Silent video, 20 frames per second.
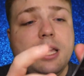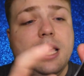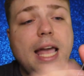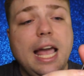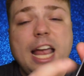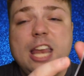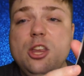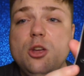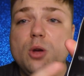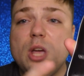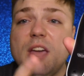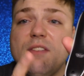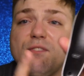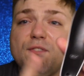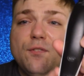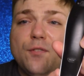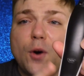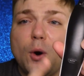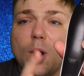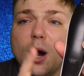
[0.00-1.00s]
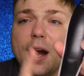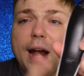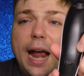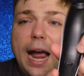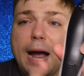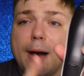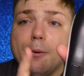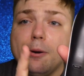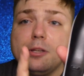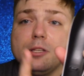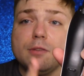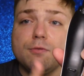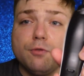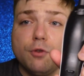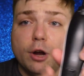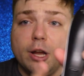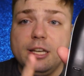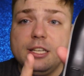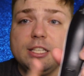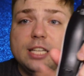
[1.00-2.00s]
and you get 4 hours of
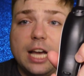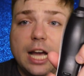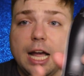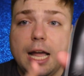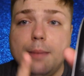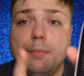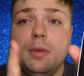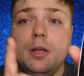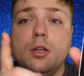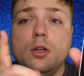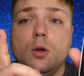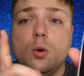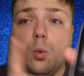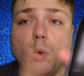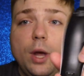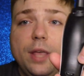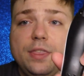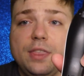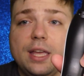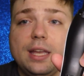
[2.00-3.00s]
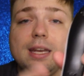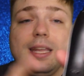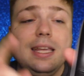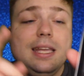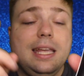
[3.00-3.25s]
run time with it.